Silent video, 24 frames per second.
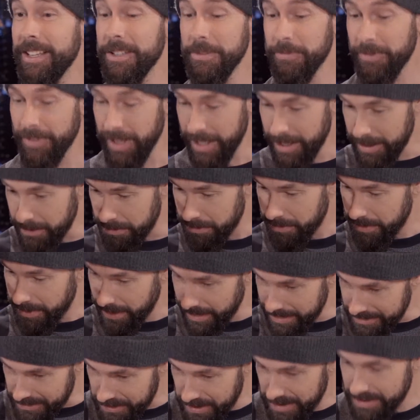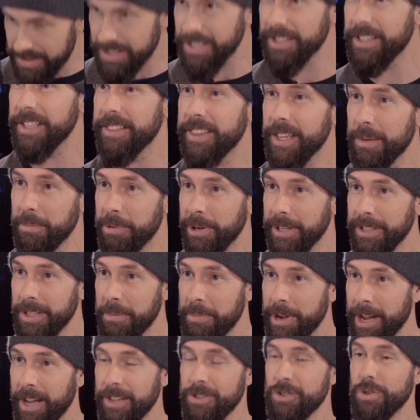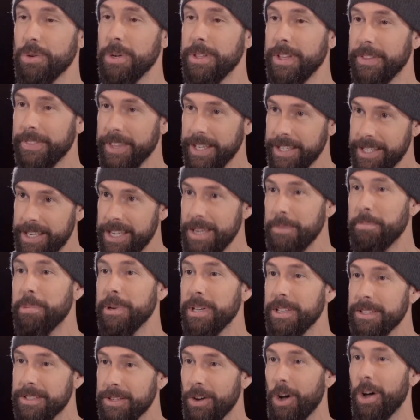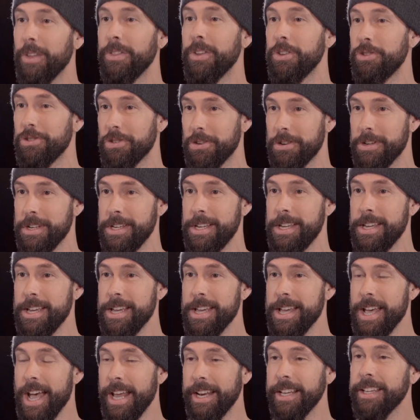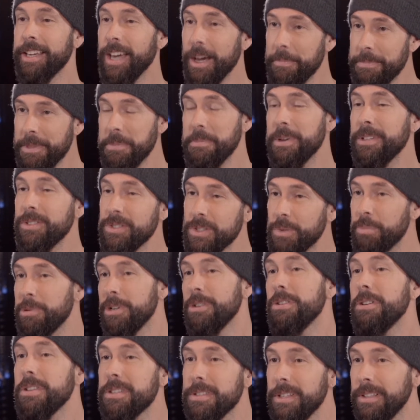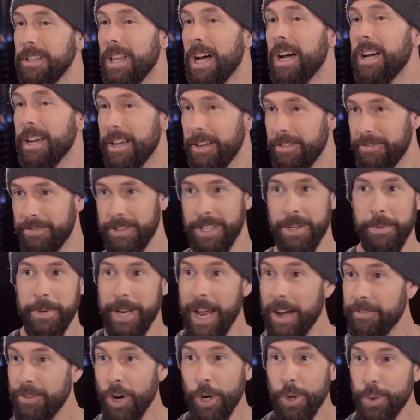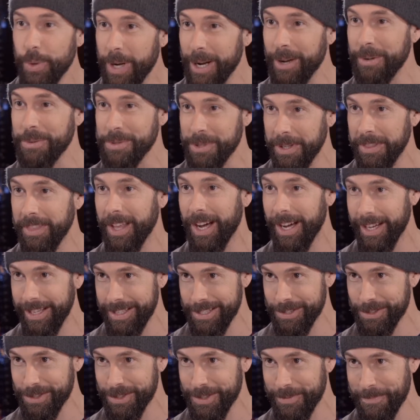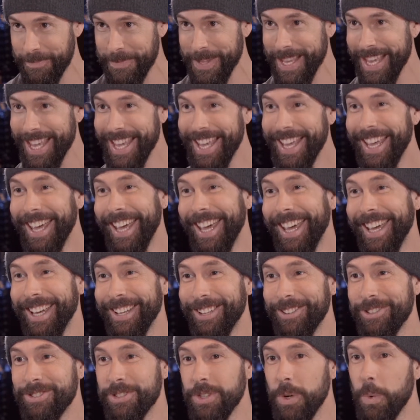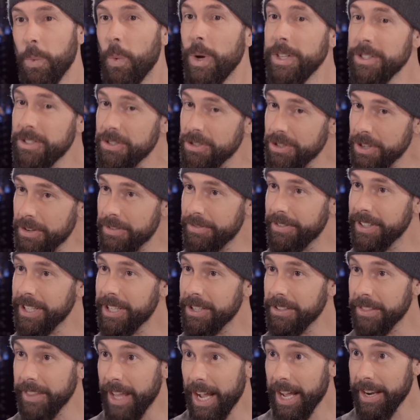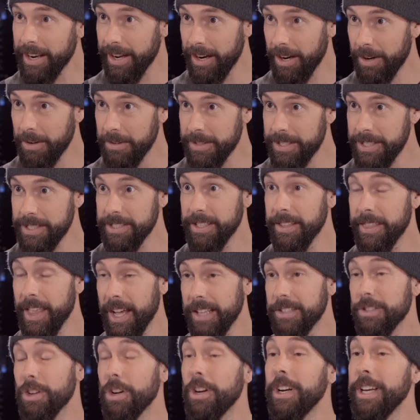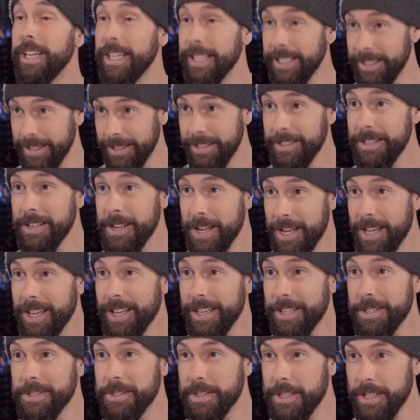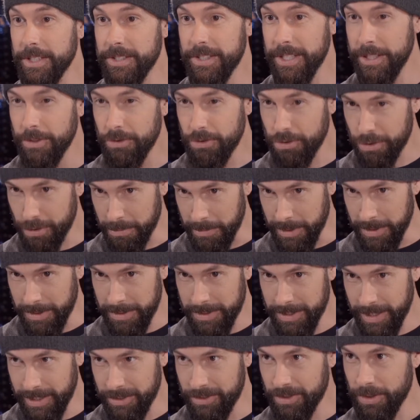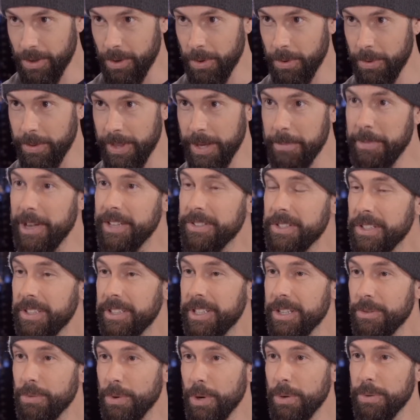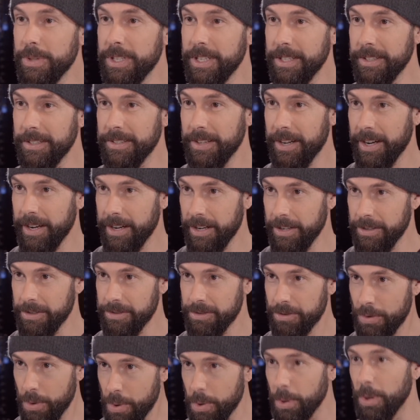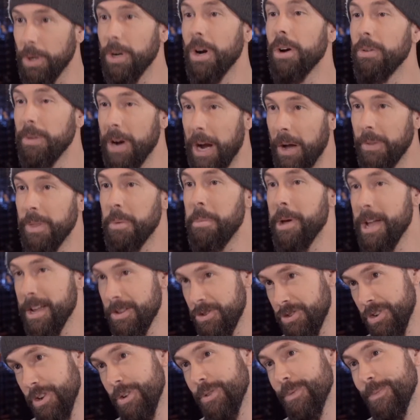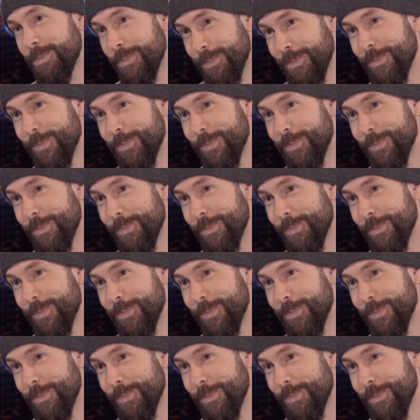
he, he insisted that they bring the banjo and that they keep it on the journey. And it kept the men's spirits alive, and they would have hoedowns on the ice. And so once Joe figured that out, he said, that's our in, is this instrument. And so they basically wrote the entire score around the banjo